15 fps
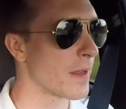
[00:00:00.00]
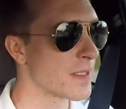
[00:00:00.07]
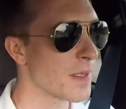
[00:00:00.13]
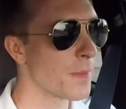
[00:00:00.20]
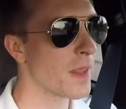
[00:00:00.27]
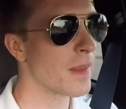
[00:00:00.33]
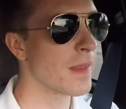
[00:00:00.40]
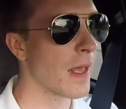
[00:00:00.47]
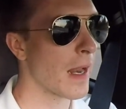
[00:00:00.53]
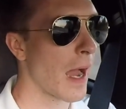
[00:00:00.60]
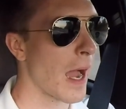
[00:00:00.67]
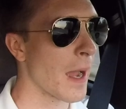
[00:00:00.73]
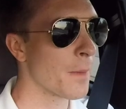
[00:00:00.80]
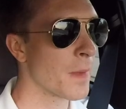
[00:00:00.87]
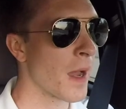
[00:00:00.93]
Something that
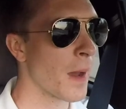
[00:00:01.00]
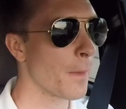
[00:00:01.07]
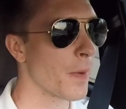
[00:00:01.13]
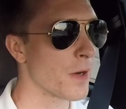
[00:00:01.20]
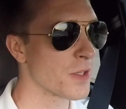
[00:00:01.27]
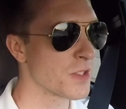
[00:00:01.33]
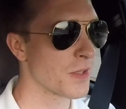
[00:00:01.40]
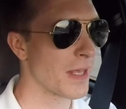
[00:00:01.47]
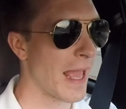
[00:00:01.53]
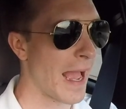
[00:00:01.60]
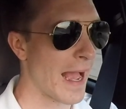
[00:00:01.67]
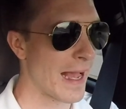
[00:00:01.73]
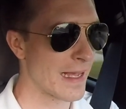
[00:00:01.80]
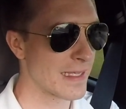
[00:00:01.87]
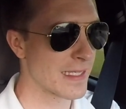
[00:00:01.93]
I'm not personally
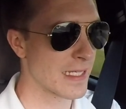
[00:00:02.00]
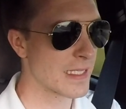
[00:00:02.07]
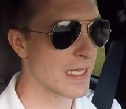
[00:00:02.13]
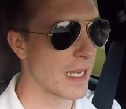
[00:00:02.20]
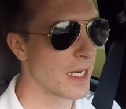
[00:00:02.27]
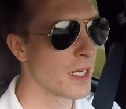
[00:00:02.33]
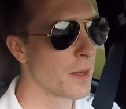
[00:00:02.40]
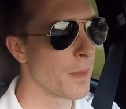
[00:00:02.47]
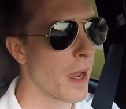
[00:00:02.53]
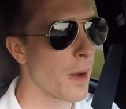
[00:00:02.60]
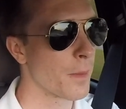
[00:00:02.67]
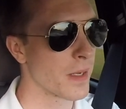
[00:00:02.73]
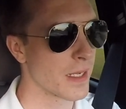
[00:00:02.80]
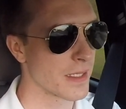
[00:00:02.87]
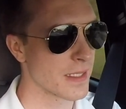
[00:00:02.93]
as excited
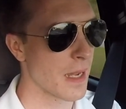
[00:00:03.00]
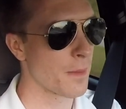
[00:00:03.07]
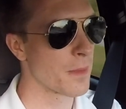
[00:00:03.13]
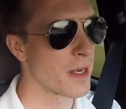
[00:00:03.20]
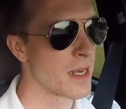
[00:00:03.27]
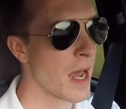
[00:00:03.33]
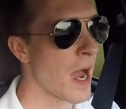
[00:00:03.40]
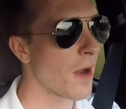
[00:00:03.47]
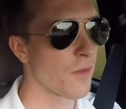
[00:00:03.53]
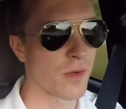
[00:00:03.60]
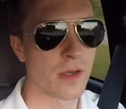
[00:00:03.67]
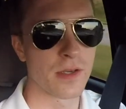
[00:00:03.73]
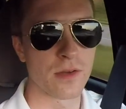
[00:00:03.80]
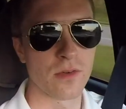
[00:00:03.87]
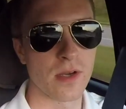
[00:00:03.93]
about, because I'm not
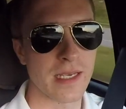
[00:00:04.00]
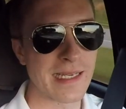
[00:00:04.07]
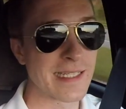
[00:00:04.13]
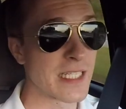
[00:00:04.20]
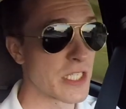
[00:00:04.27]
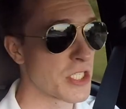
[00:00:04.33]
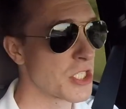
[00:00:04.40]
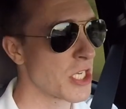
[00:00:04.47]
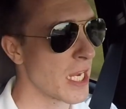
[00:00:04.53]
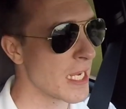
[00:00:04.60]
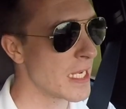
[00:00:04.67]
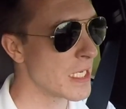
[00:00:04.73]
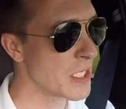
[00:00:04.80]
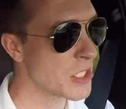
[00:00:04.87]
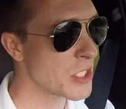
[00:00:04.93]
really looking to
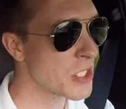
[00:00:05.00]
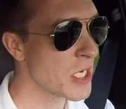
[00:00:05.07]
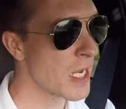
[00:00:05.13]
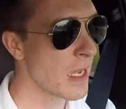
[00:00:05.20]
change